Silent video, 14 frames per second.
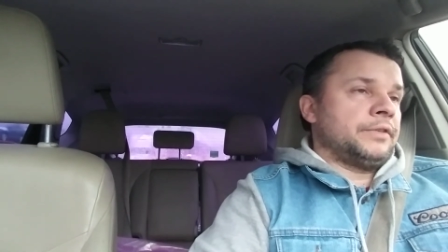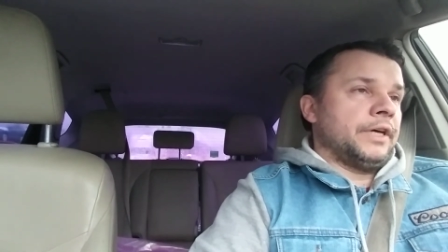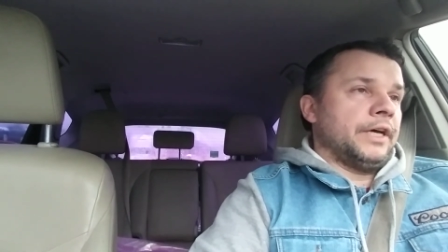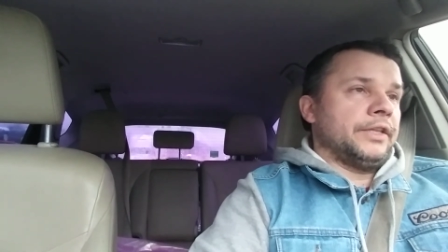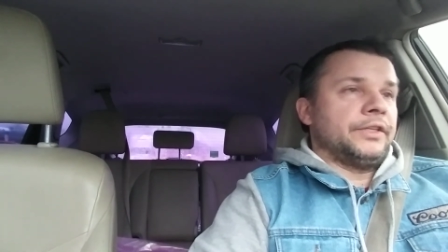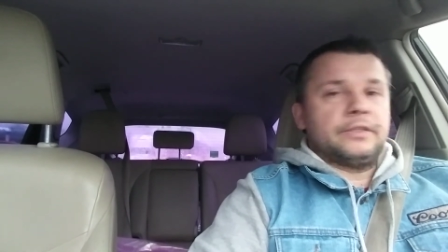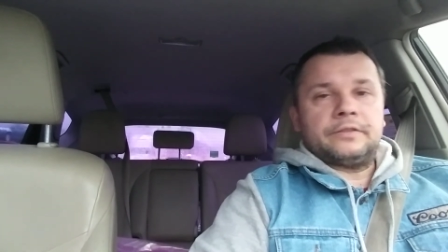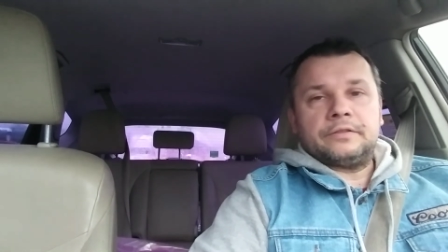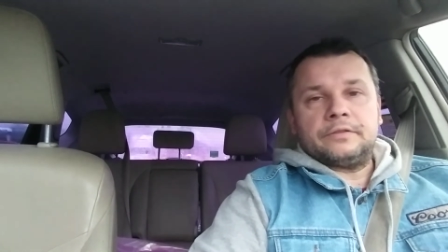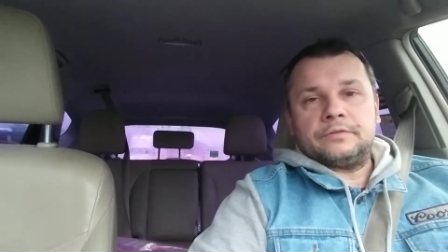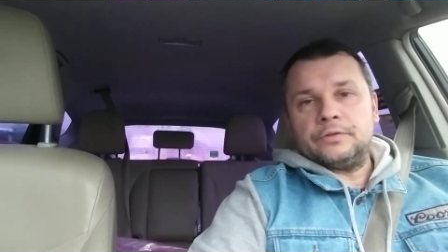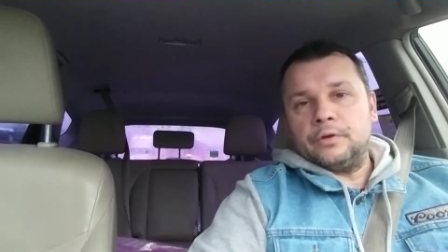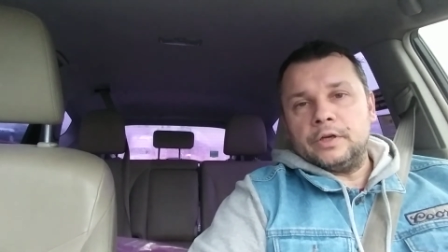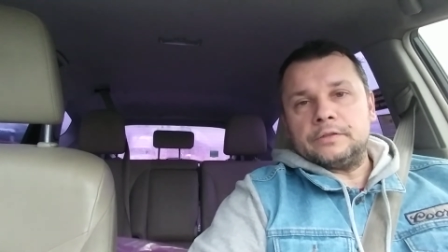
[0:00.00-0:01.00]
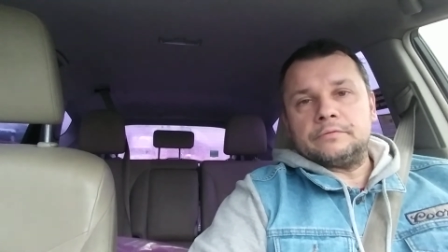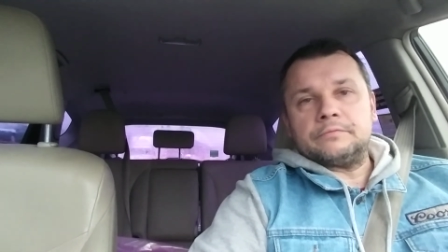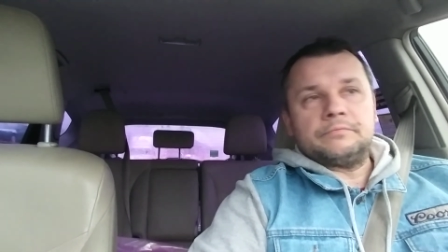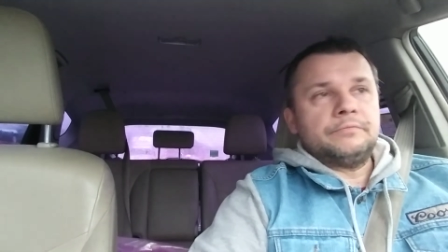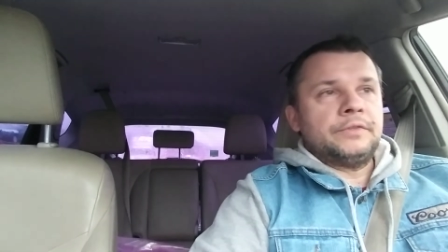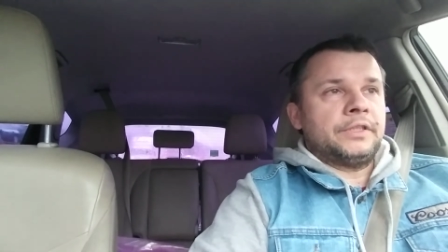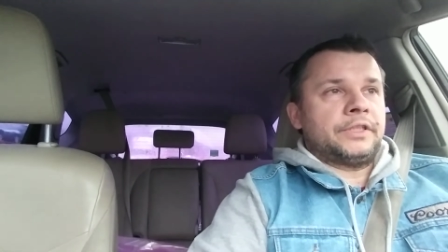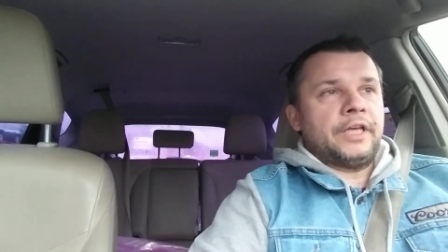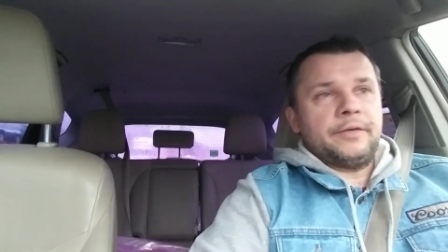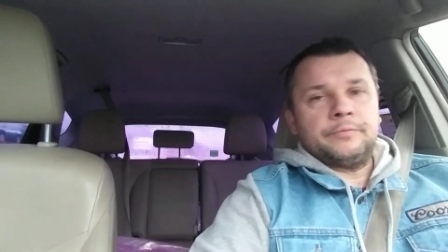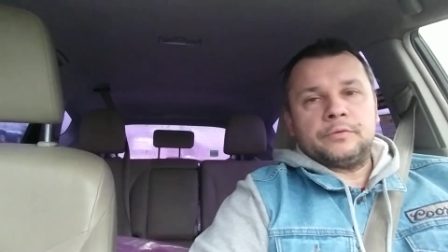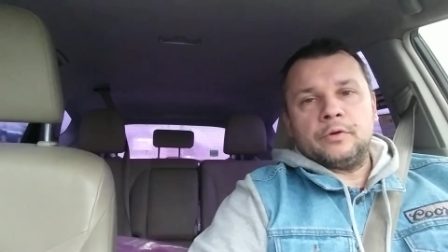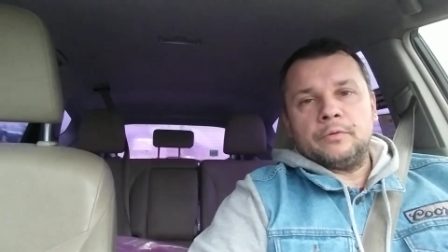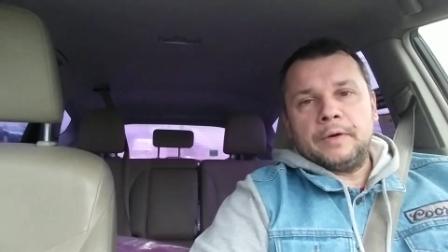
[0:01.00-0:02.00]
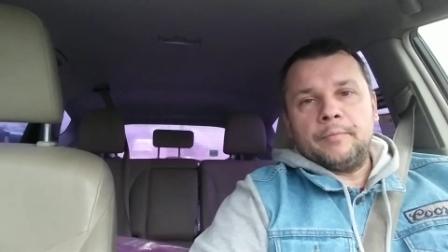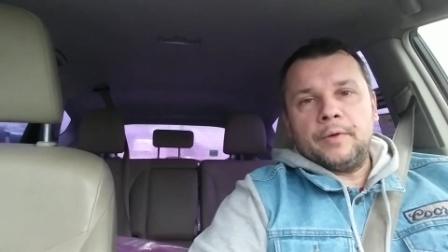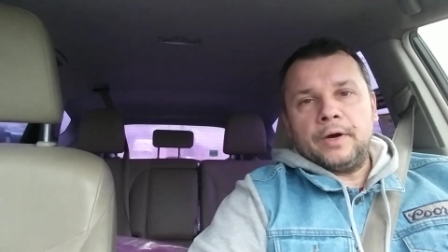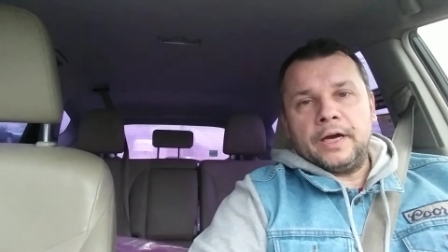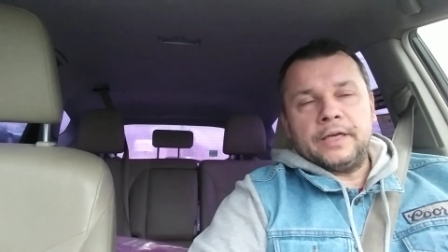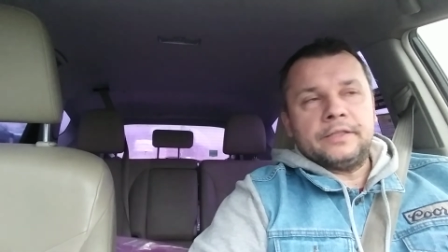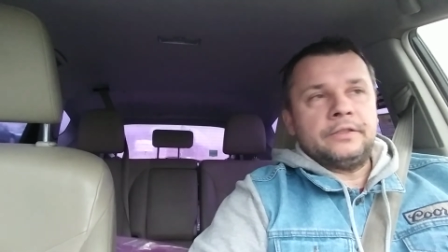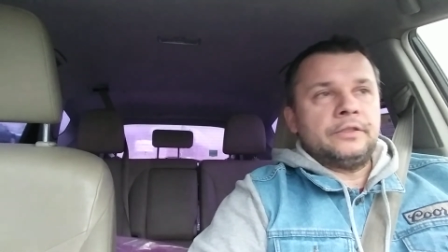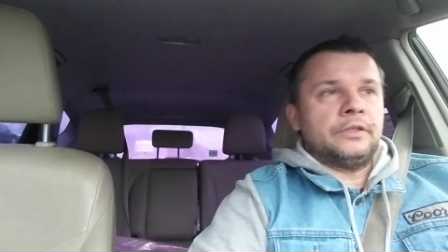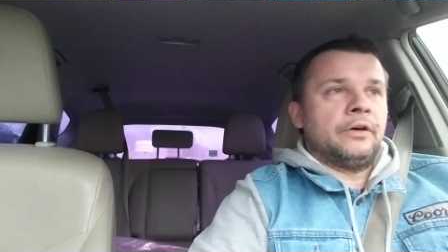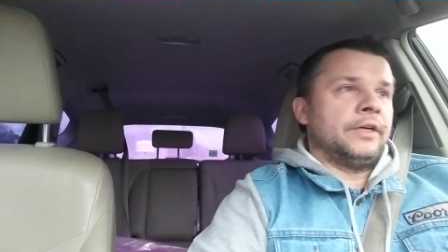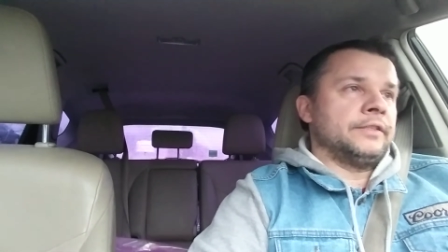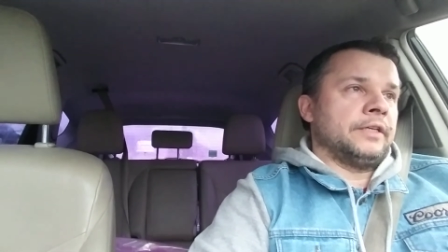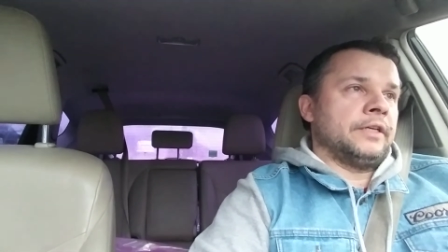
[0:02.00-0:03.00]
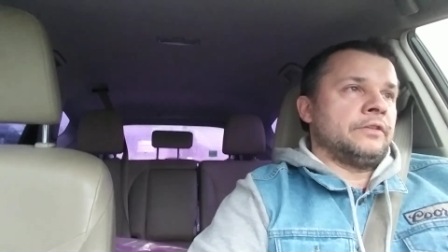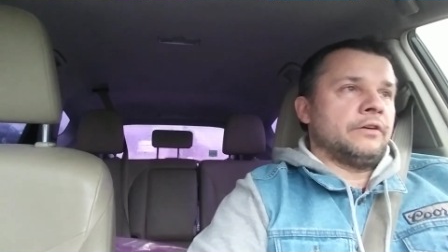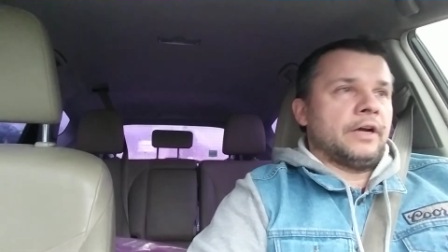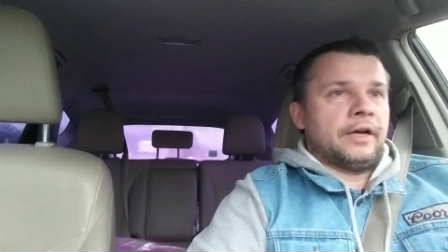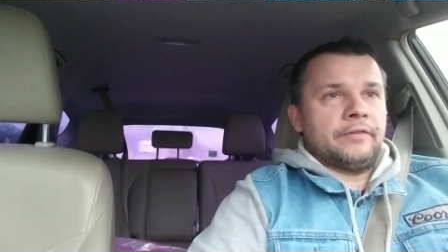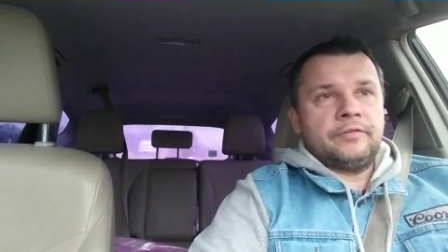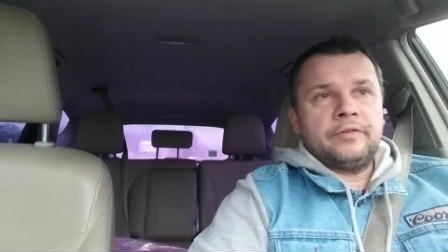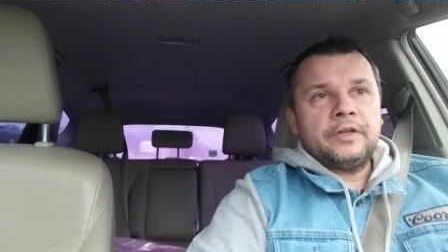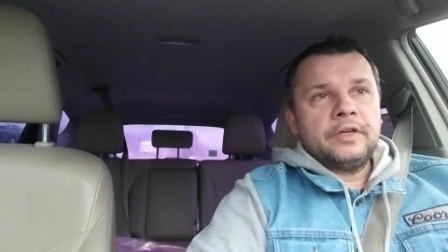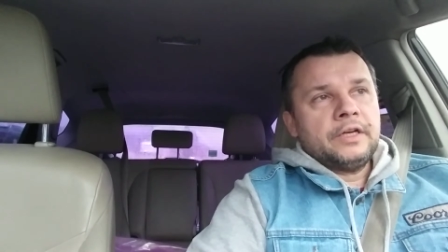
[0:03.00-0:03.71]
had this thought that came through my mind, you know, as I drive.